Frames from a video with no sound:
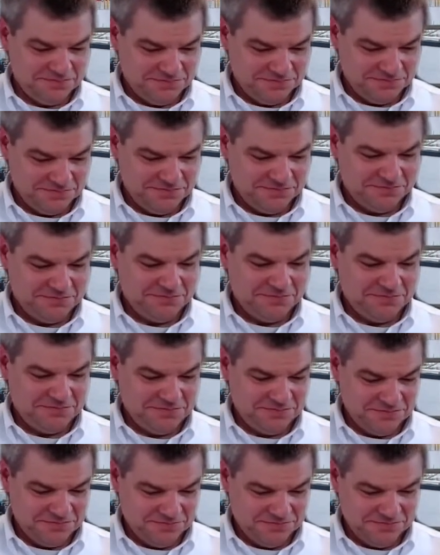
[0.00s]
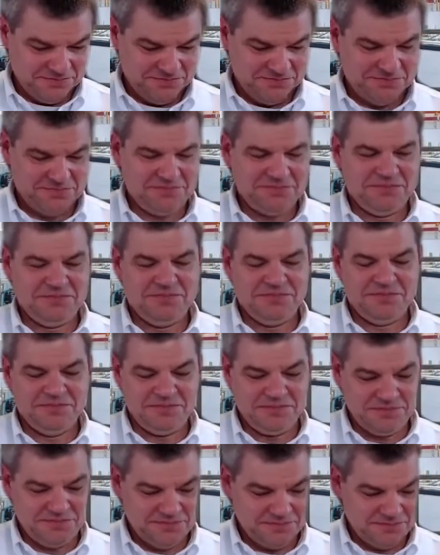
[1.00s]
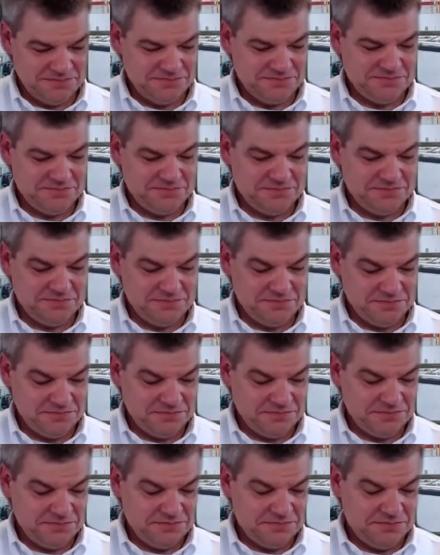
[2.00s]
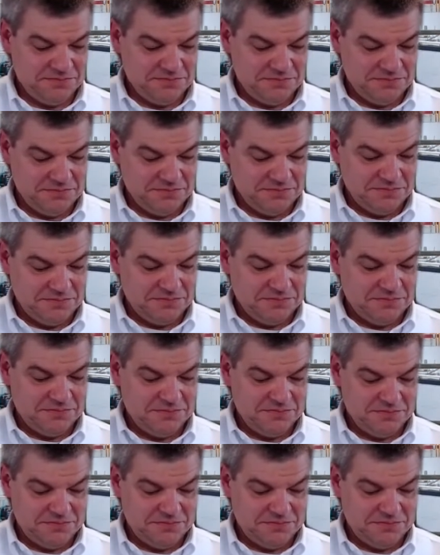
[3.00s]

No words are spoken by the person on screen.